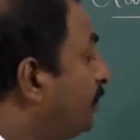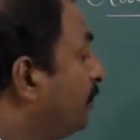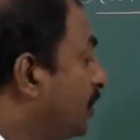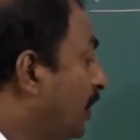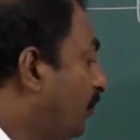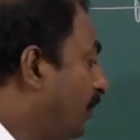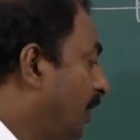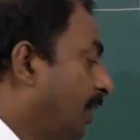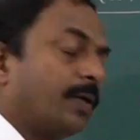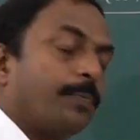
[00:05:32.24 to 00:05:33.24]
terms of
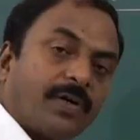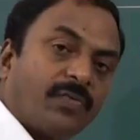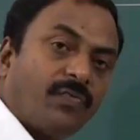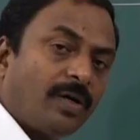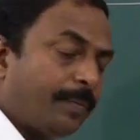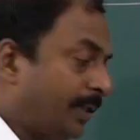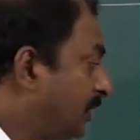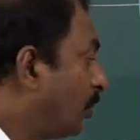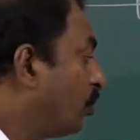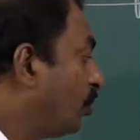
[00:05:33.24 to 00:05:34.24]
performance,
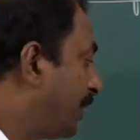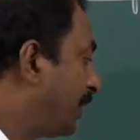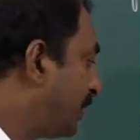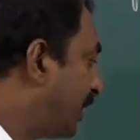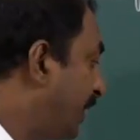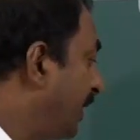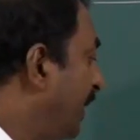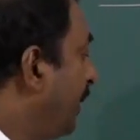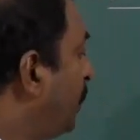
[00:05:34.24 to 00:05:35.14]
how do we measure it?